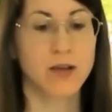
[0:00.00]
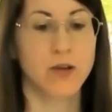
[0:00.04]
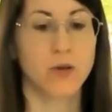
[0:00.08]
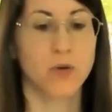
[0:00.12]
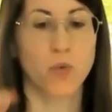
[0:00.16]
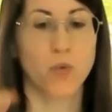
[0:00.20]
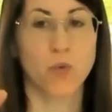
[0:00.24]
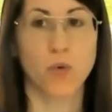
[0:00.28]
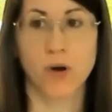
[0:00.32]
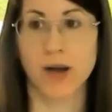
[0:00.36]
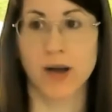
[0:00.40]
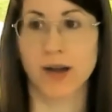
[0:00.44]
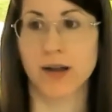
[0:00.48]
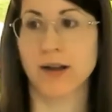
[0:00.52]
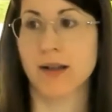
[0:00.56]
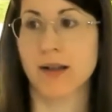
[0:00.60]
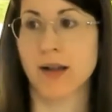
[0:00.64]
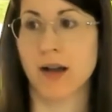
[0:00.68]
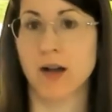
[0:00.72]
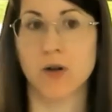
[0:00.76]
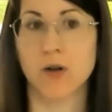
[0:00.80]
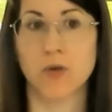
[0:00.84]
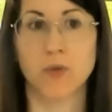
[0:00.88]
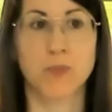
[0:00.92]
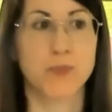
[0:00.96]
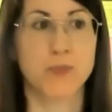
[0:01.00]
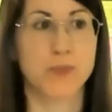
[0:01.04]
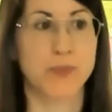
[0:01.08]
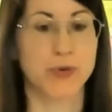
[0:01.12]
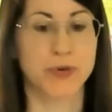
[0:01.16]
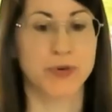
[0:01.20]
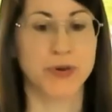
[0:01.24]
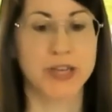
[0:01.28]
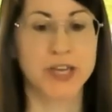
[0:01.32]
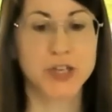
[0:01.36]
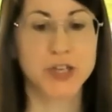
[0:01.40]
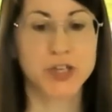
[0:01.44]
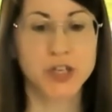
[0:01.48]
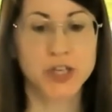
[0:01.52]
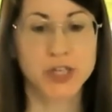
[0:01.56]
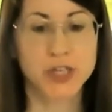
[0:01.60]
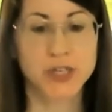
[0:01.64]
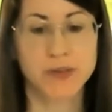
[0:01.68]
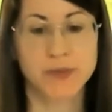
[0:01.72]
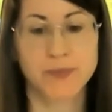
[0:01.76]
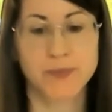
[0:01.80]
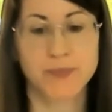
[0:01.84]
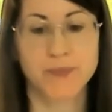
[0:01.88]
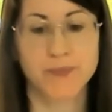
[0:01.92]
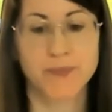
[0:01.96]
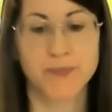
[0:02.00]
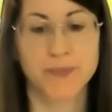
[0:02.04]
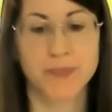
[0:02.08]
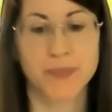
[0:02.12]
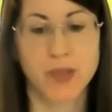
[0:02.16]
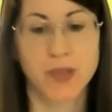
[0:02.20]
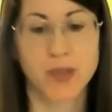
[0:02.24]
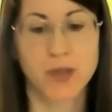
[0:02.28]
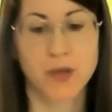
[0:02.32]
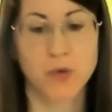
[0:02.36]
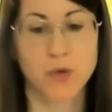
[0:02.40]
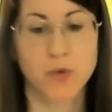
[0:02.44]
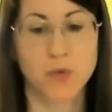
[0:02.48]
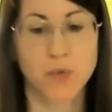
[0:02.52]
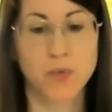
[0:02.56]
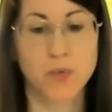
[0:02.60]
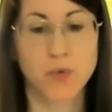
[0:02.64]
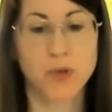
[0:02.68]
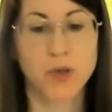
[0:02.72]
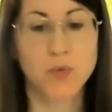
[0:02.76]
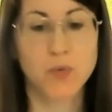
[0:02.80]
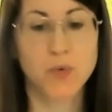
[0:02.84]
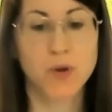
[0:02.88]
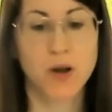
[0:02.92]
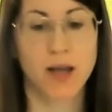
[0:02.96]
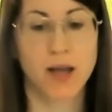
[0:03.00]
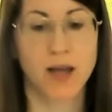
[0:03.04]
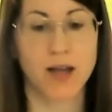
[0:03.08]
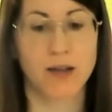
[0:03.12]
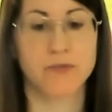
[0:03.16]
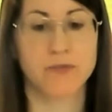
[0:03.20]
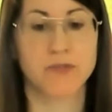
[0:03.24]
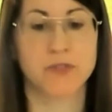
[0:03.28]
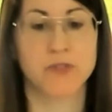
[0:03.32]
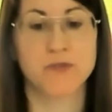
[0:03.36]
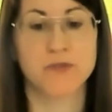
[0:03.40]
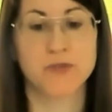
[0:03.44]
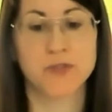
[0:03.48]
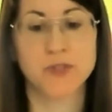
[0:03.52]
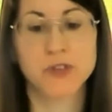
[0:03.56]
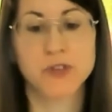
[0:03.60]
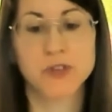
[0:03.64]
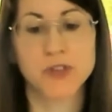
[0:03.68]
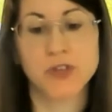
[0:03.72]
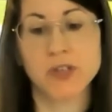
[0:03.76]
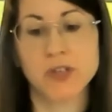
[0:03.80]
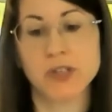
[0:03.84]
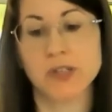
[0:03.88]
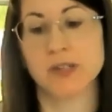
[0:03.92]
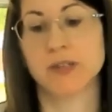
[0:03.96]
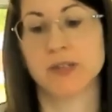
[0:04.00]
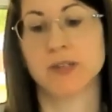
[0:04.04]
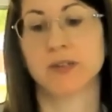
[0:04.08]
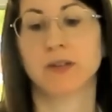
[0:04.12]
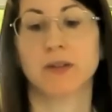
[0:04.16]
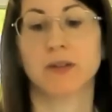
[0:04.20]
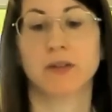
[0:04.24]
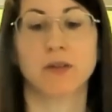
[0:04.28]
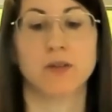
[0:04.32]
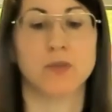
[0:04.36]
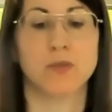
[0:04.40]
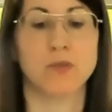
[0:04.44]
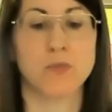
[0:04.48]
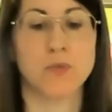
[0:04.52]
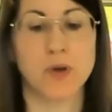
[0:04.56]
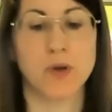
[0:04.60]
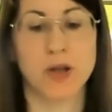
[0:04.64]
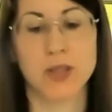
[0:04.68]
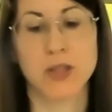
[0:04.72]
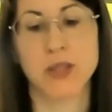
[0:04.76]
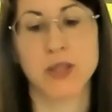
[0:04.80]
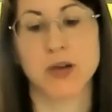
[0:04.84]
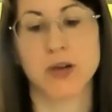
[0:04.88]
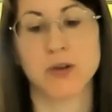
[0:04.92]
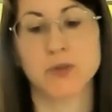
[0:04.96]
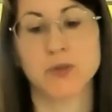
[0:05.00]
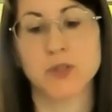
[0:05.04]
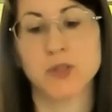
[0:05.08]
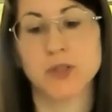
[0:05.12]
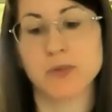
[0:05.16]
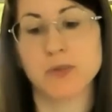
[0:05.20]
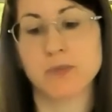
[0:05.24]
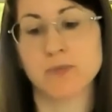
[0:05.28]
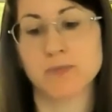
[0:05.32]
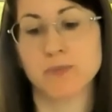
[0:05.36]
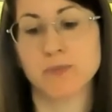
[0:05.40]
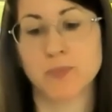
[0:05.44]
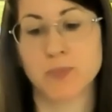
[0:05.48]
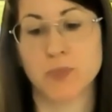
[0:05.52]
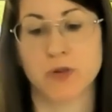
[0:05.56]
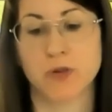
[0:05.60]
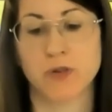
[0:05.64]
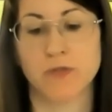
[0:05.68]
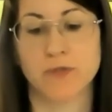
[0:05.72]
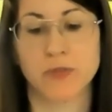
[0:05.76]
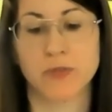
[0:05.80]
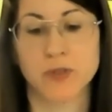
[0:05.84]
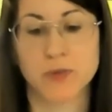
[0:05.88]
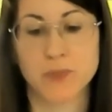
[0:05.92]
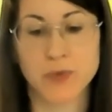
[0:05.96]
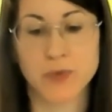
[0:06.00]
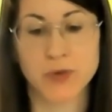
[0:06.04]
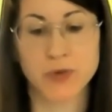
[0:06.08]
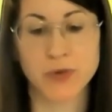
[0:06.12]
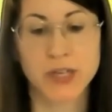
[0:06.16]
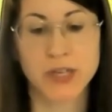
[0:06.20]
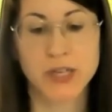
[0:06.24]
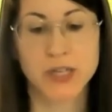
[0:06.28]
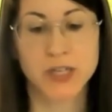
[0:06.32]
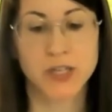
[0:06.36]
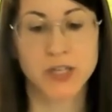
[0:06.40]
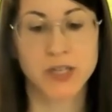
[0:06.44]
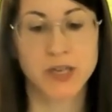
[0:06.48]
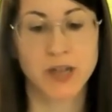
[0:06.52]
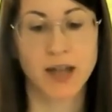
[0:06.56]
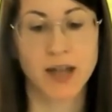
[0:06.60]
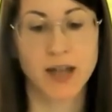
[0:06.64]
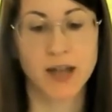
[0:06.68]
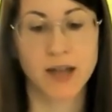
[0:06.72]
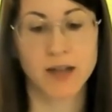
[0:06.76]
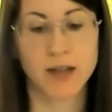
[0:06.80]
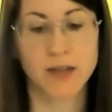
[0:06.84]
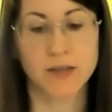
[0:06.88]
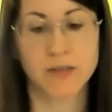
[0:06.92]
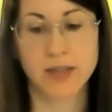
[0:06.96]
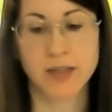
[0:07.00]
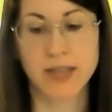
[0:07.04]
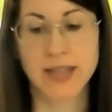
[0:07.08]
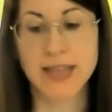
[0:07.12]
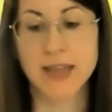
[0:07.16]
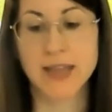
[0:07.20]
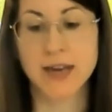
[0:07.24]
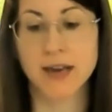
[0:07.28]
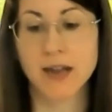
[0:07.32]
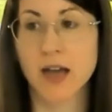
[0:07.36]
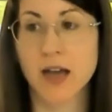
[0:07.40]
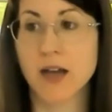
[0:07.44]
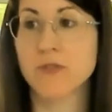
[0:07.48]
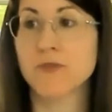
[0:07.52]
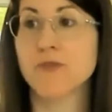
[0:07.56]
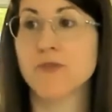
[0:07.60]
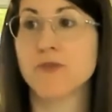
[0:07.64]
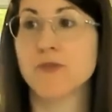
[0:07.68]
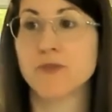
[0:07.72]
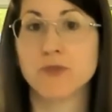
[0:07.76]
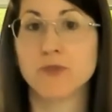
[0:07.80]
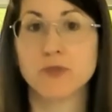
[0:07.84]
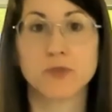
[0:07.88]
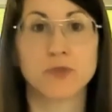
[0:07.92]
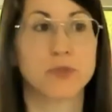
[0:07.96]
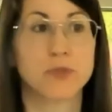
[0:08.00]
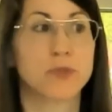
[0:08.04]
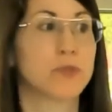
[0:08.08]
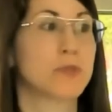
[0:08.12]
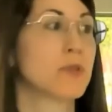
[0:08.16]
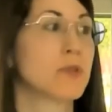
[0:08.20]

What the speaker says: 1 cow per each. We will have the first year 1,000 profit per each, and enough food